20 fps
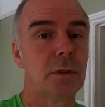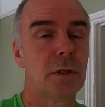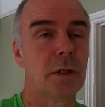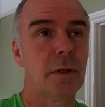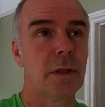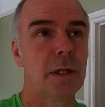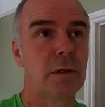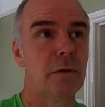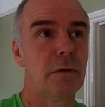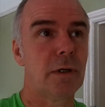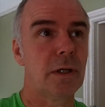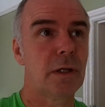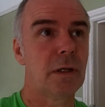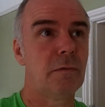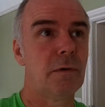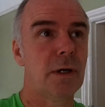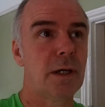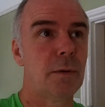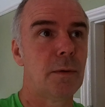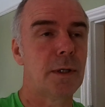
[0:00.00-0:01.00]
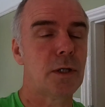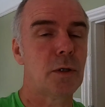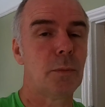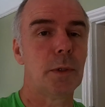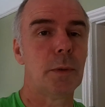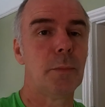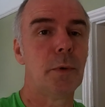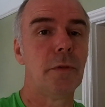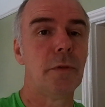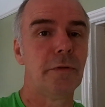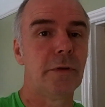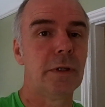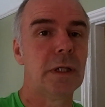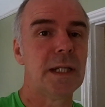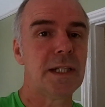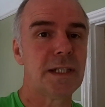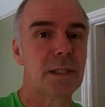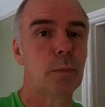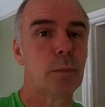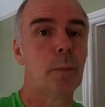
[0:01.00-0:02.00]
I think I reckon a couple of months the
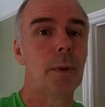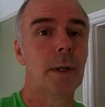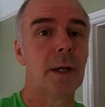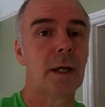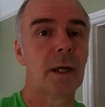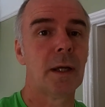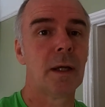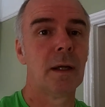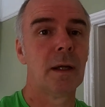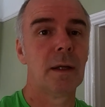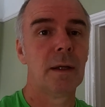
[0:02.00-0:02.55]
Elise will be back.